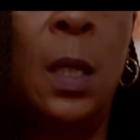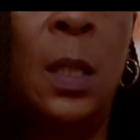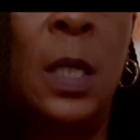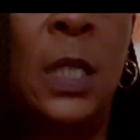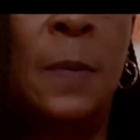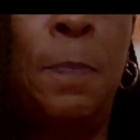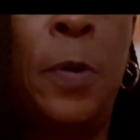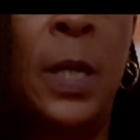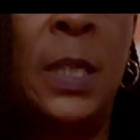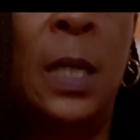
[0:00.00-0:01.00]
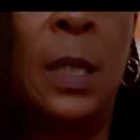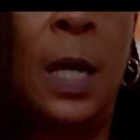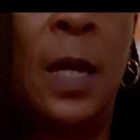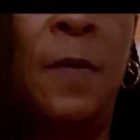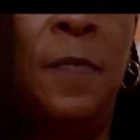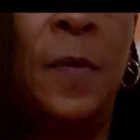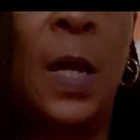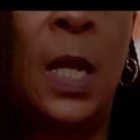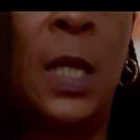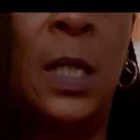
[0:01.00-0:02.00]
this present life
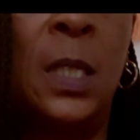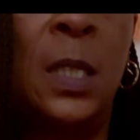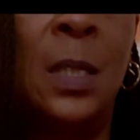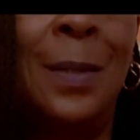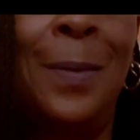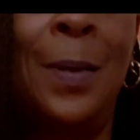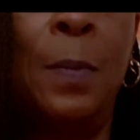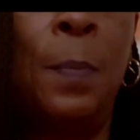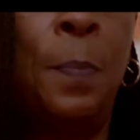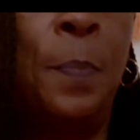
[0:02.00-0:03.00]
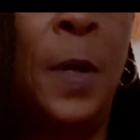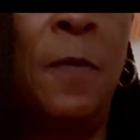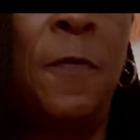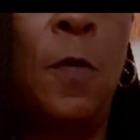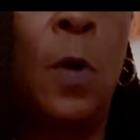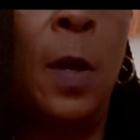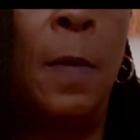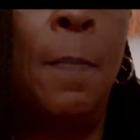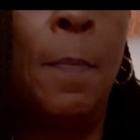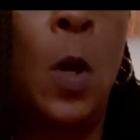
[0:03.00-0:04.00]
is but for a
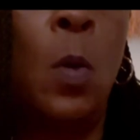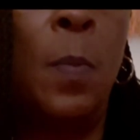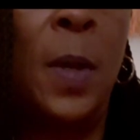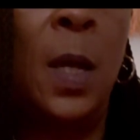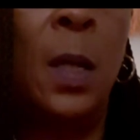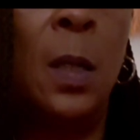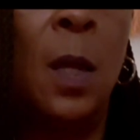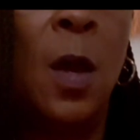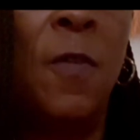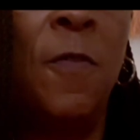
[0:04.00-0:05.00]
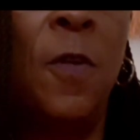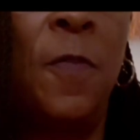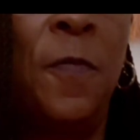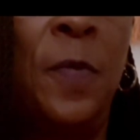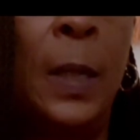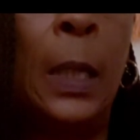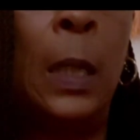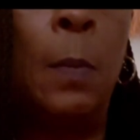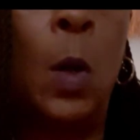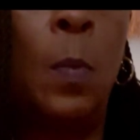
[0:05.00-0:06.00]
moment, for a
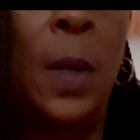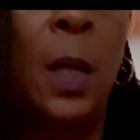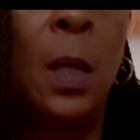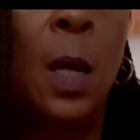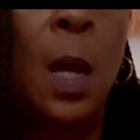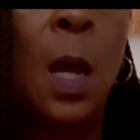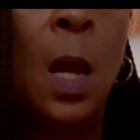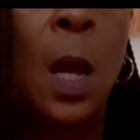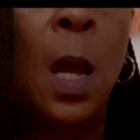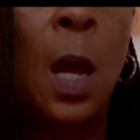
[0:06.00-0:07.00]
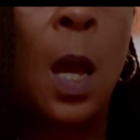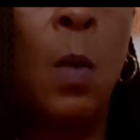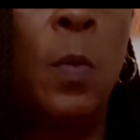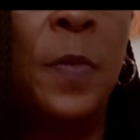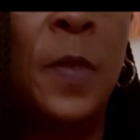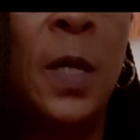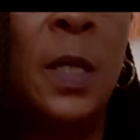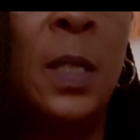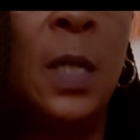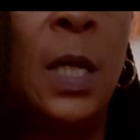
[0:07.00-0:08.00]
fleeting moment, and
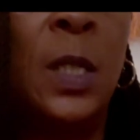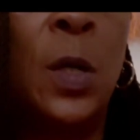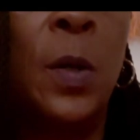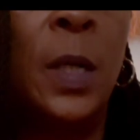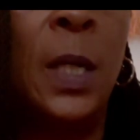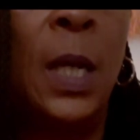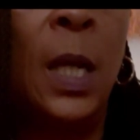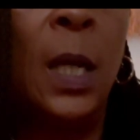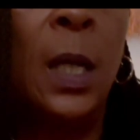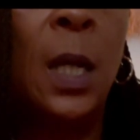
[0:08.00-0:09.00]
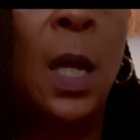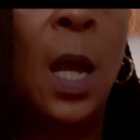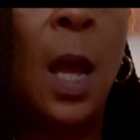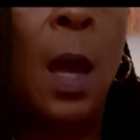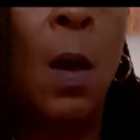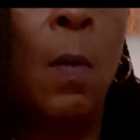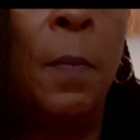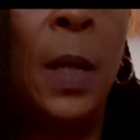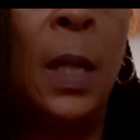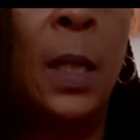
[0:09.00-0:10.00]
within eternity. Help
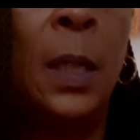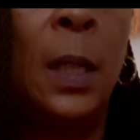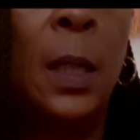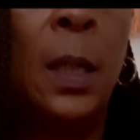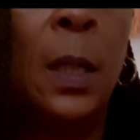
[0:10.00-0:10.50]
me